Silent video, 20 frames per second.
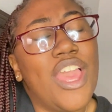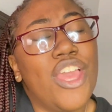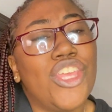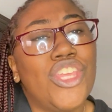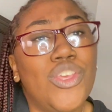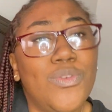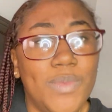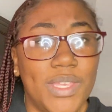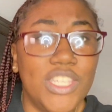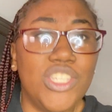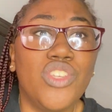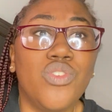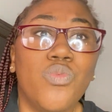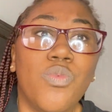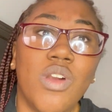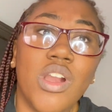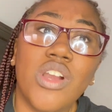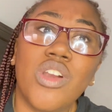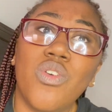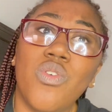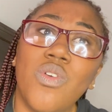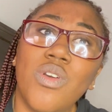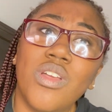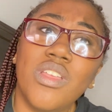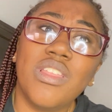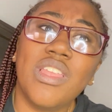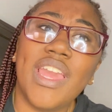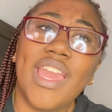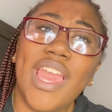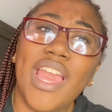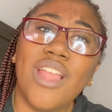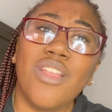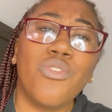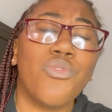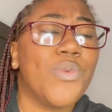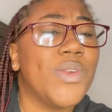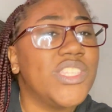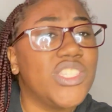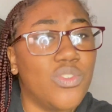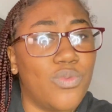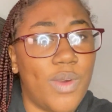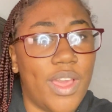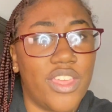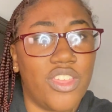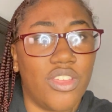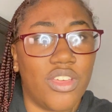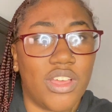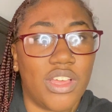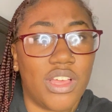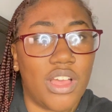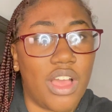you need to work on, and the reason why your